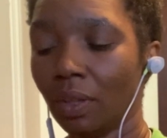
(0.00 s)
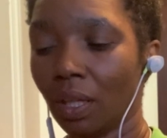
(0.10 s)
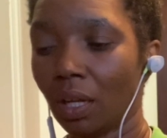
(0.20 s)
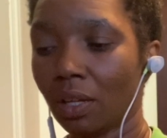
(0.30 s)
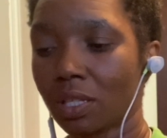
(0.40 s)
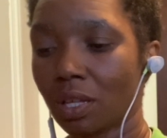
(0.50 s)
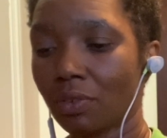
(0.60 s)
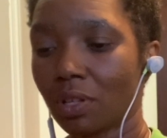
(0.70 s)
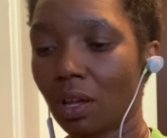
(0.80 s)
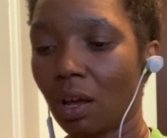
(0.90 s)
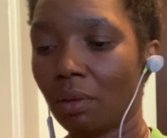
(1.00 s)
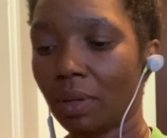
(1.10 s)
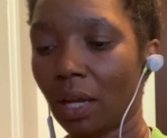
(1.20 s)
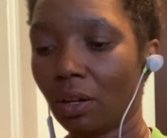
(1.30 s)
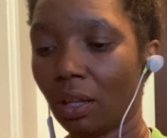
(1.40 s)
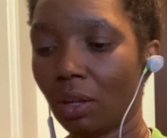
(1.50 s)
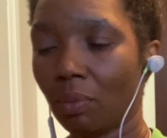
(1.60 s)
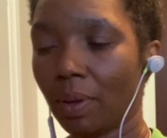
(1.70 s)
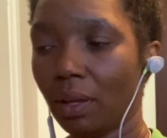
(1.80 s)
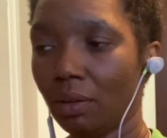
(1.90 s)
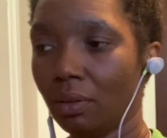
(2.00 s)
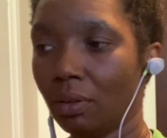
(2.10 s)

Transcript: Get ourselves to calm down a little bit,